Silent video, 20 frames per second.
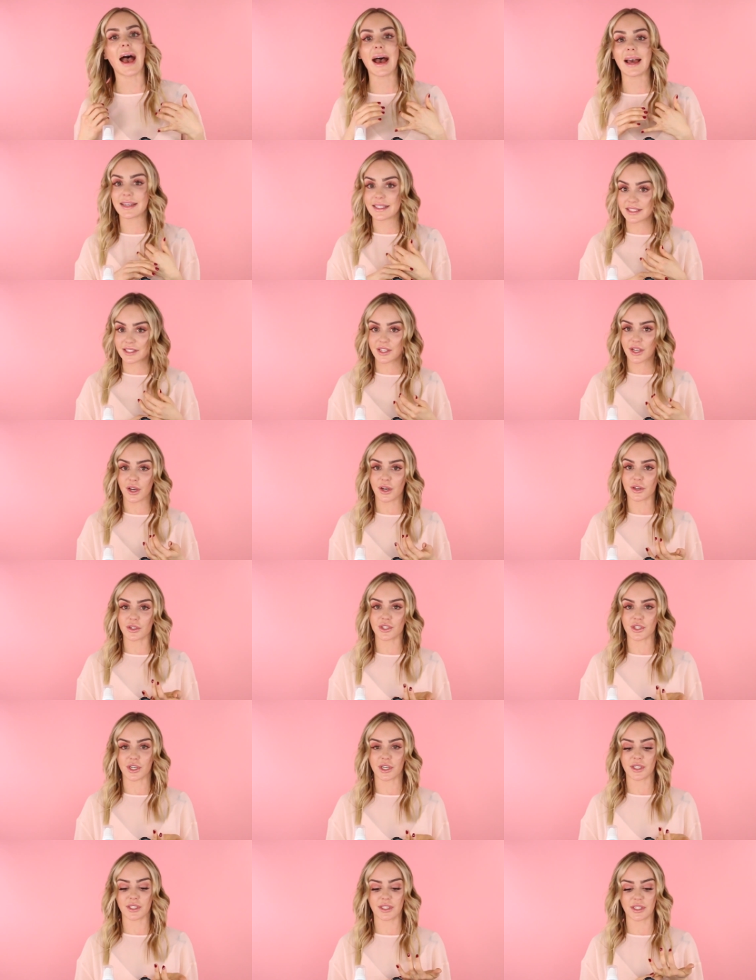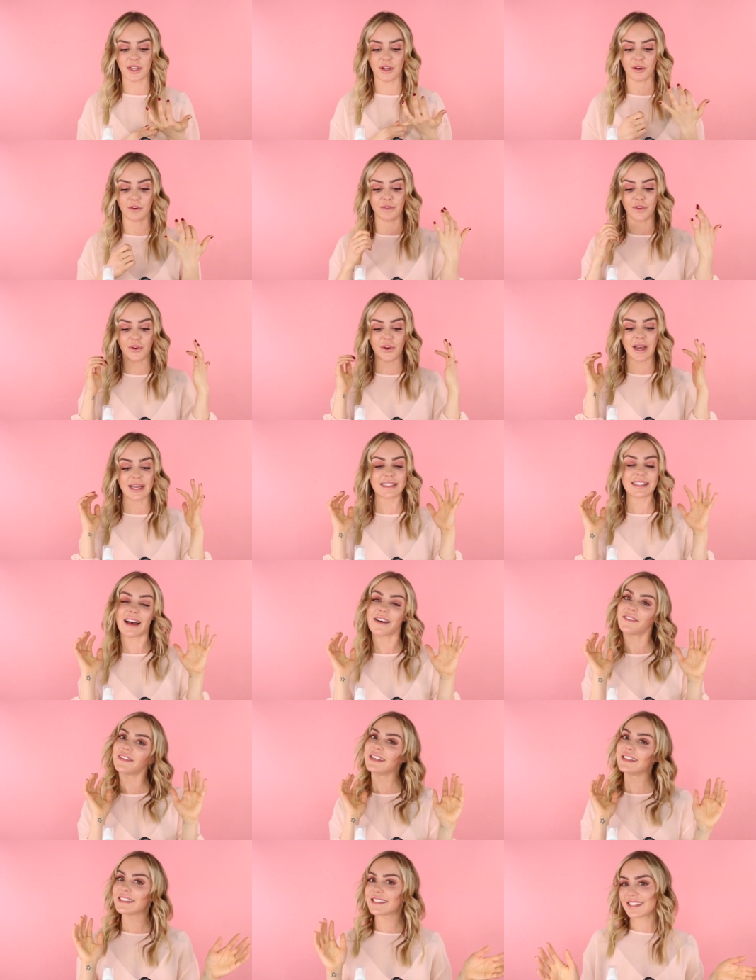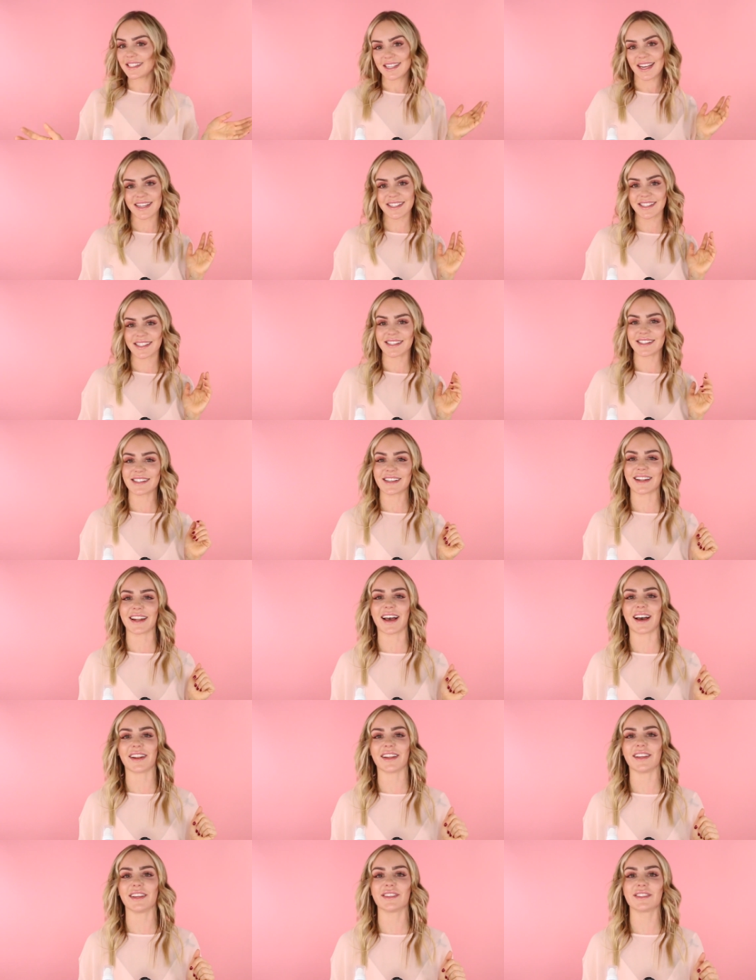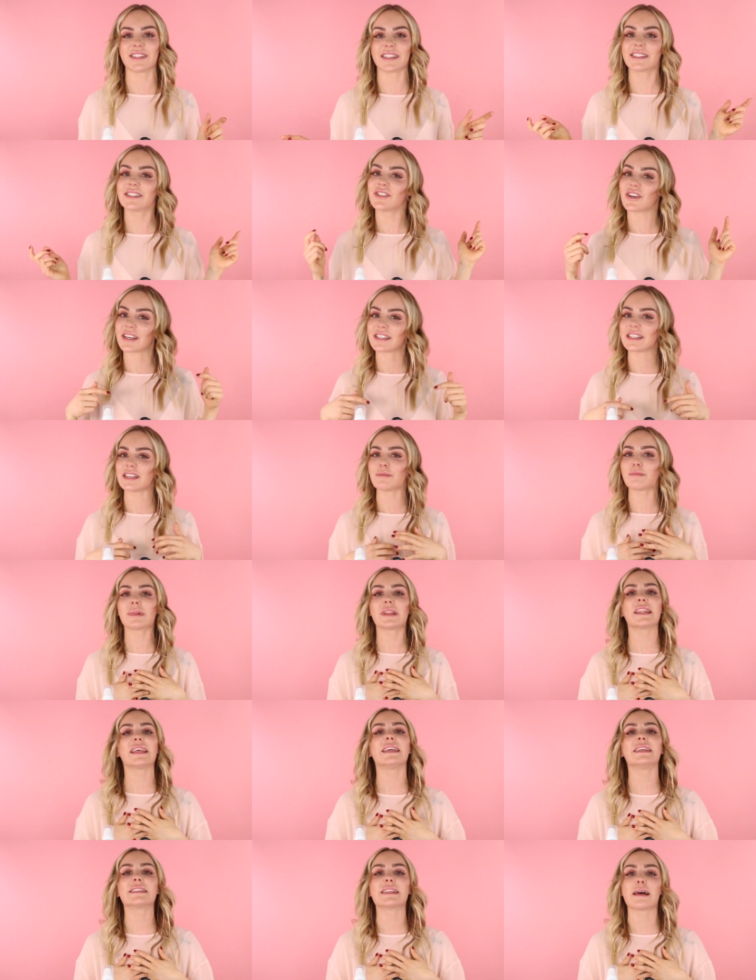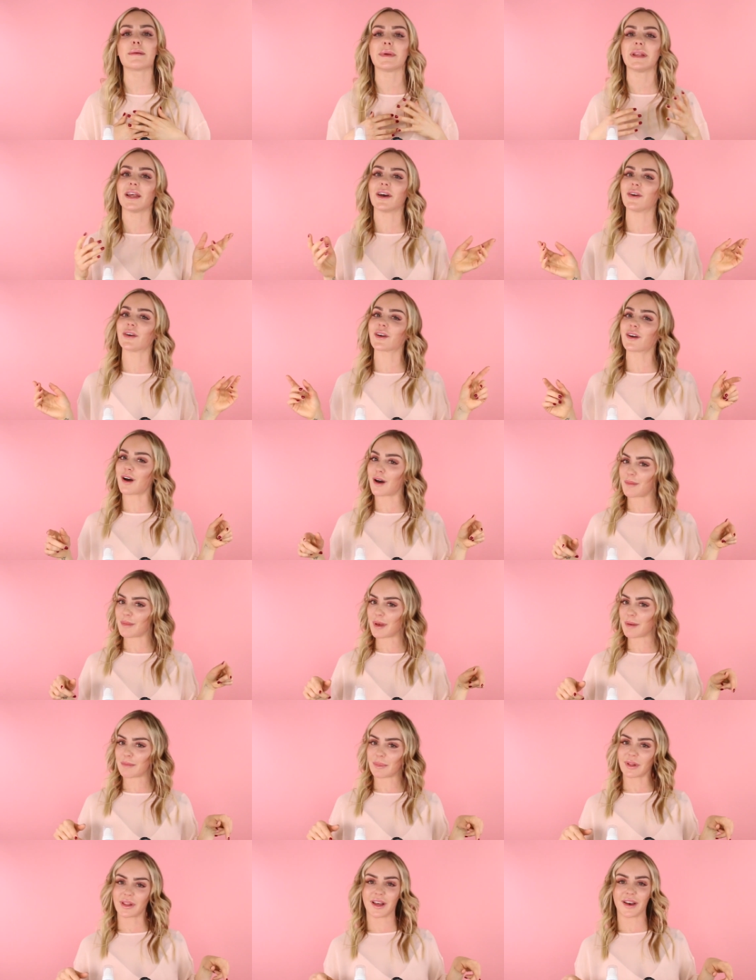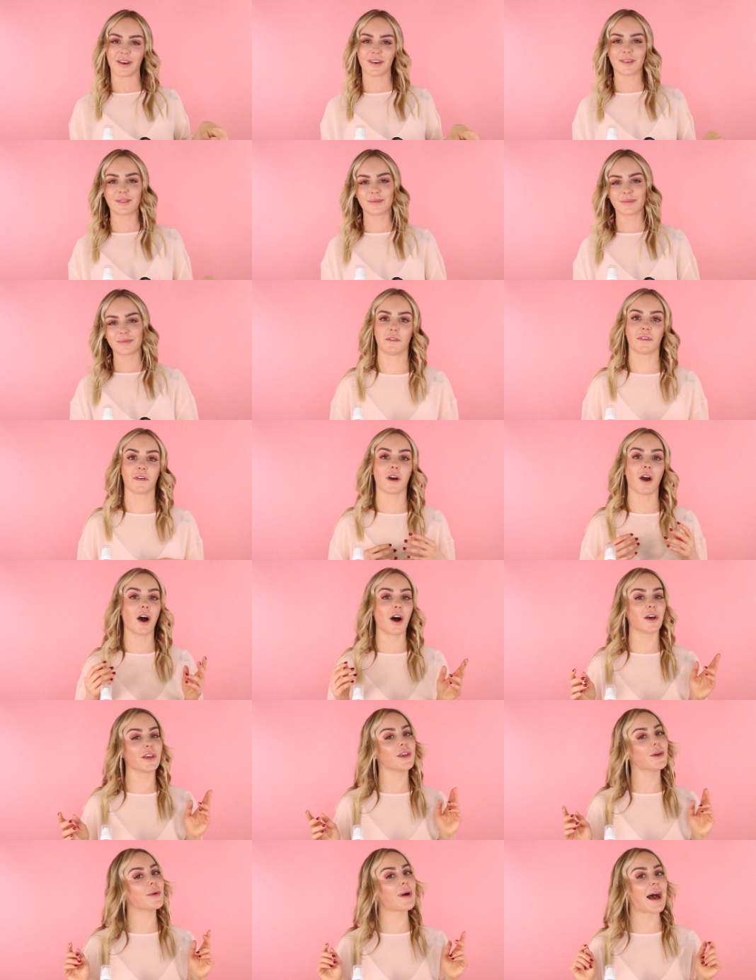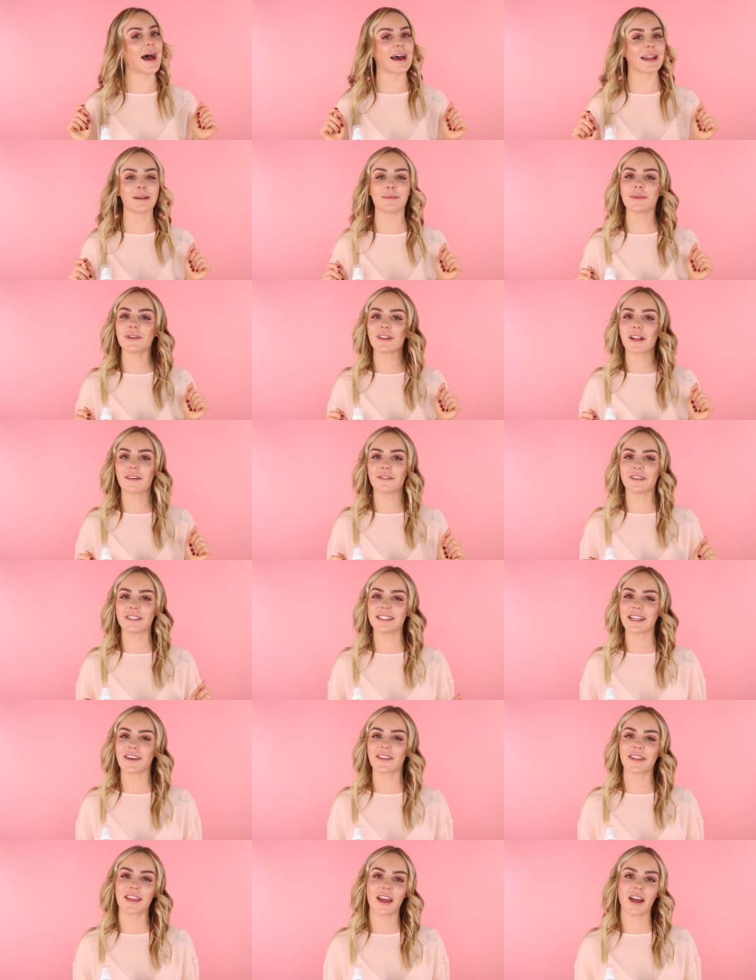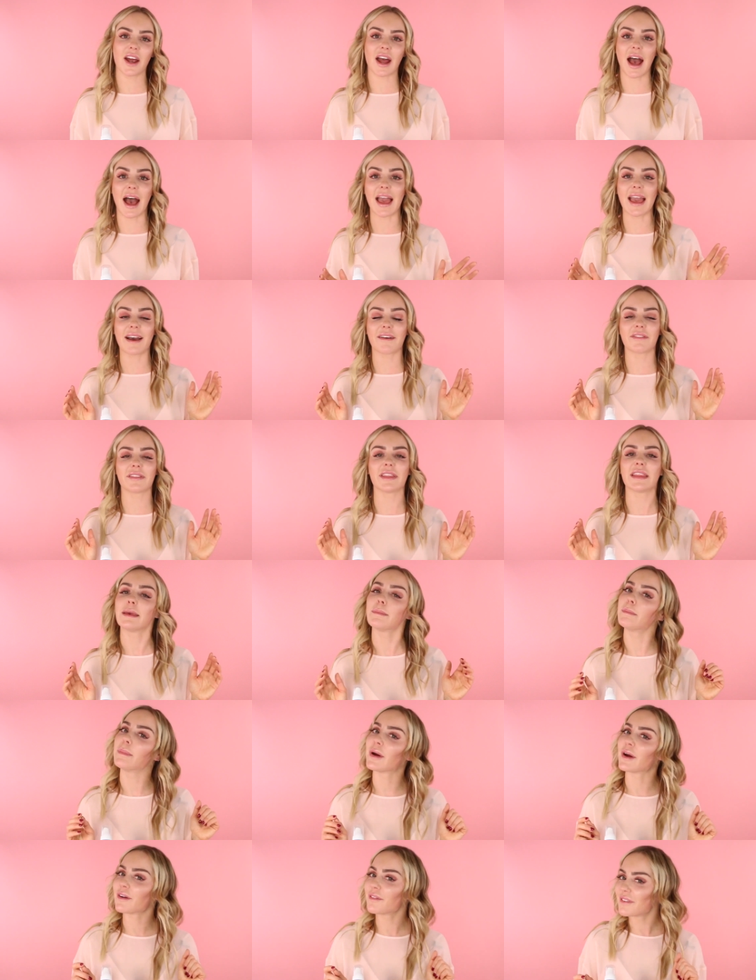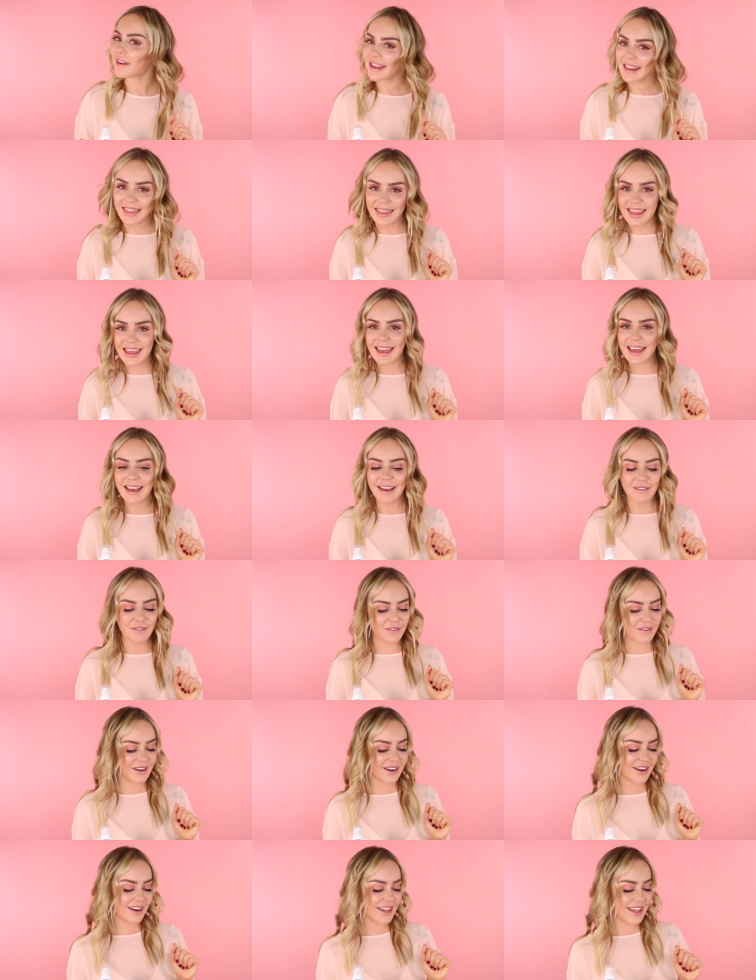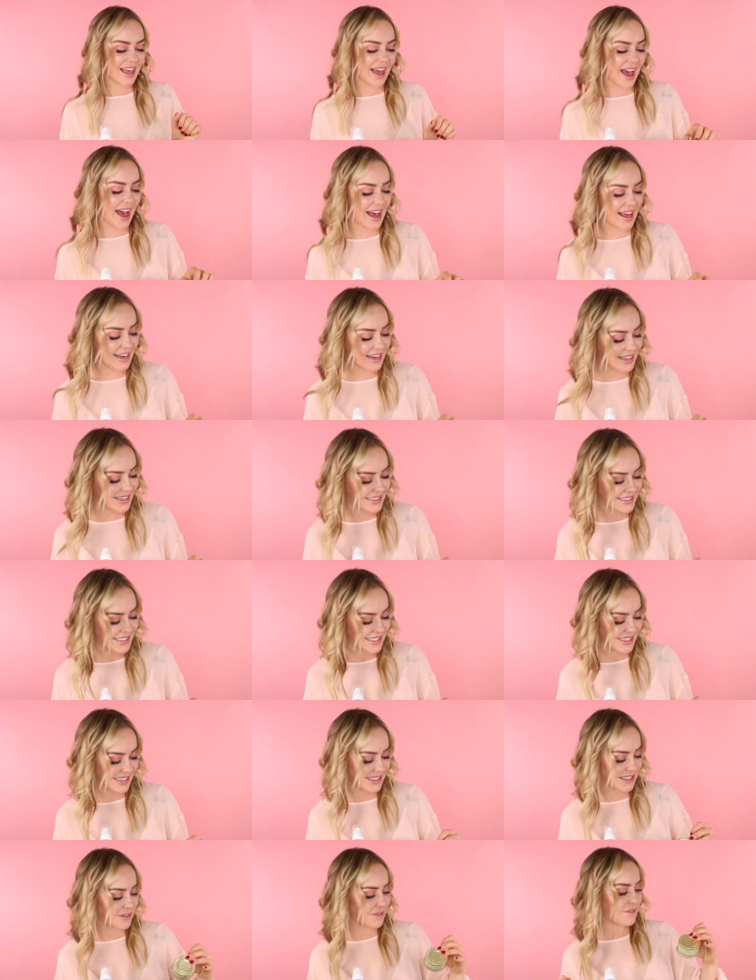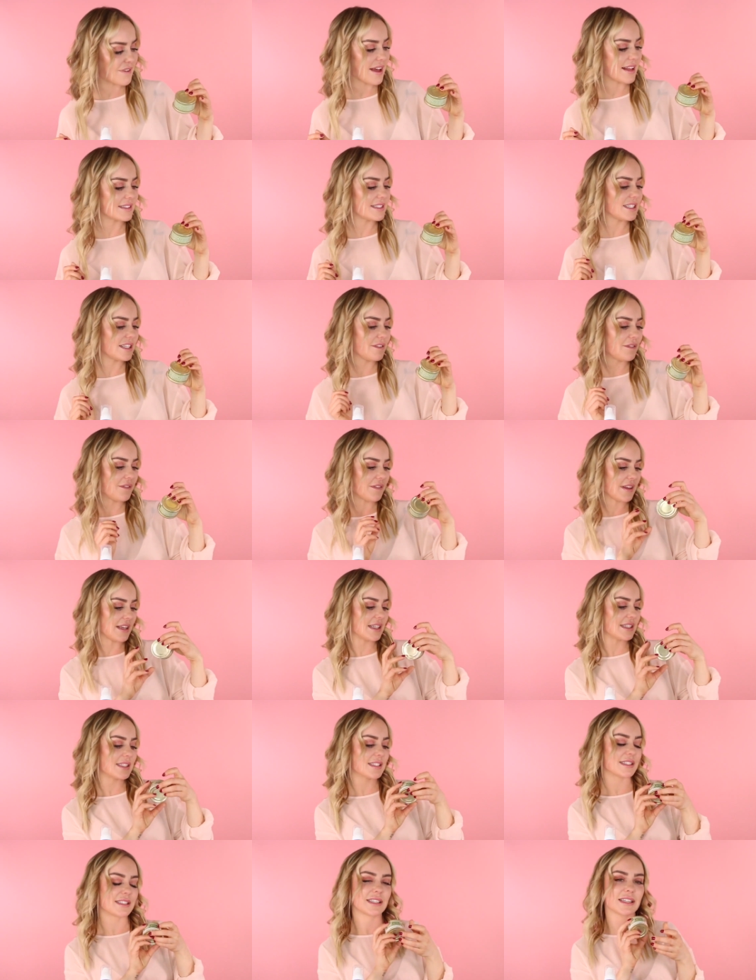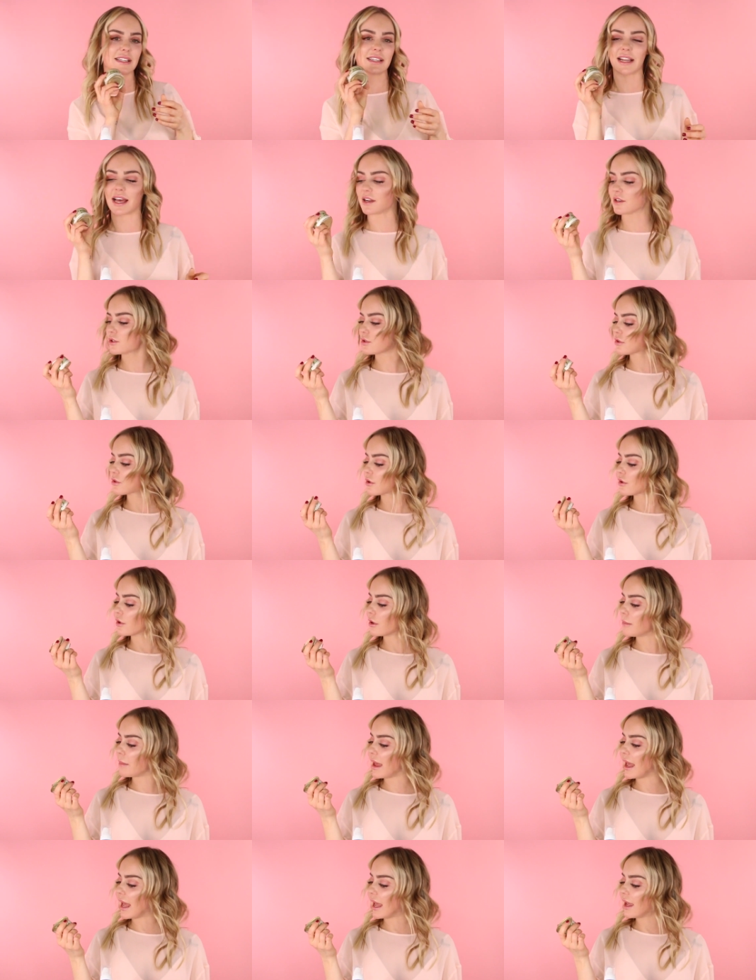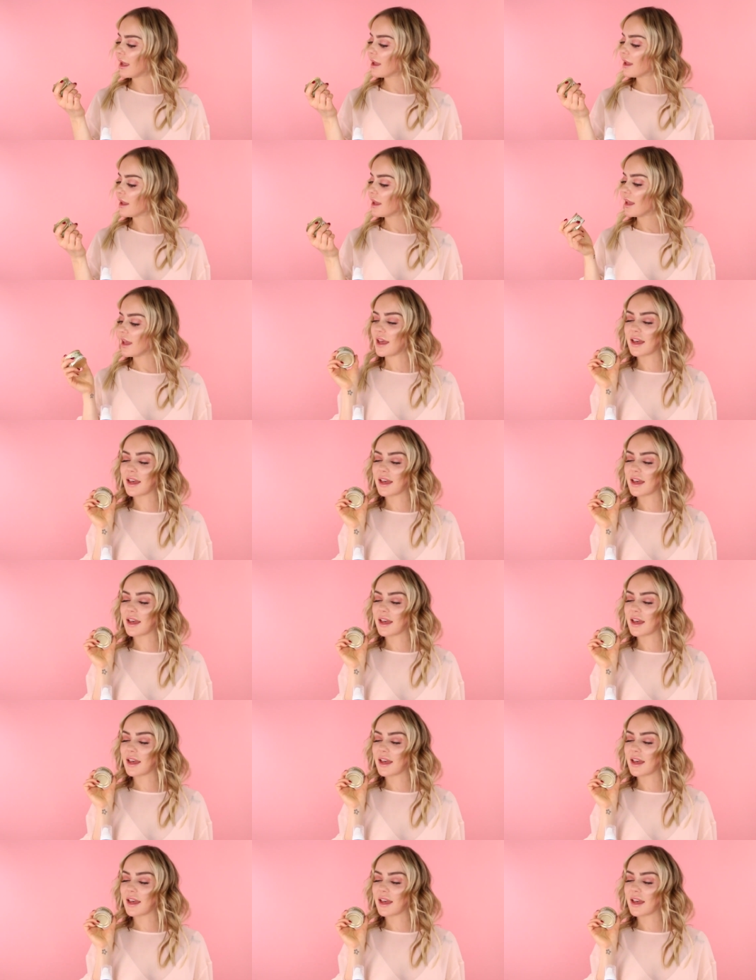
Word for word: and it's kosher. So if you guys have any suggestions on how to use this dressing, please let me know and comment below. For all you animal lovers out there, I have the perfect thing for your cat. It's this Fancy Feast Natural Gourmet.